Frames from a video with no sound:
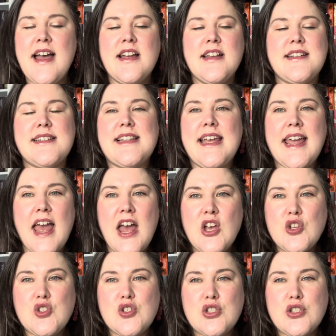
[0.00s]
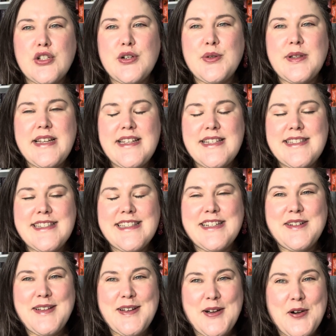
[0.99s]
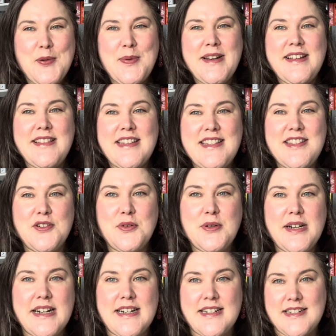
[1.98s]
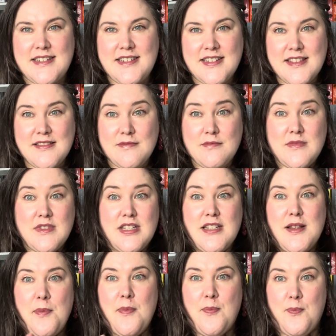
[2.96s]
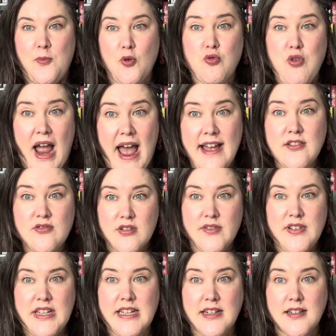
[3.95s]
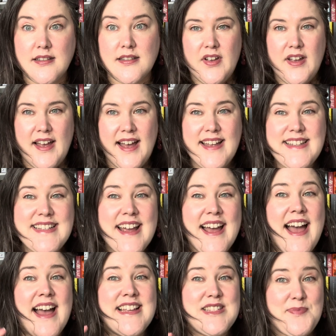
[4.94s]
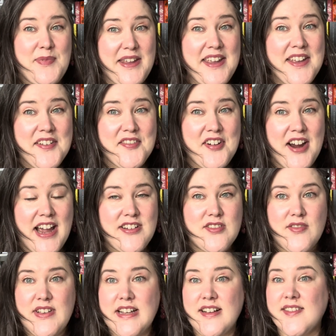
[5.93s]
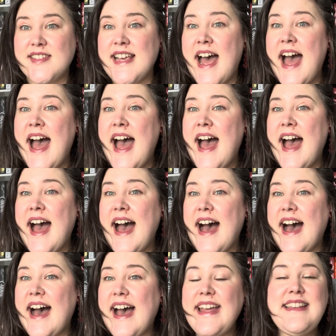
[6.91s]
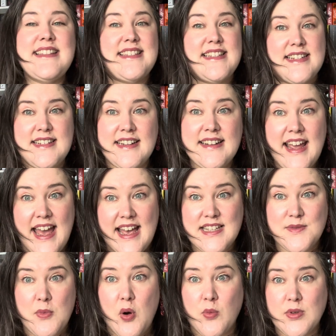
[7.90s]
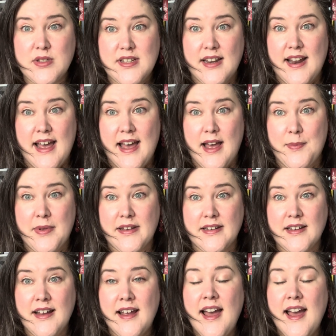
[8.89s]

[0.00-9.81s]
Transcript: Just like slowly opening the door to the grand reveal. And speaking of grand reveals, I didn't guess what was going to happen.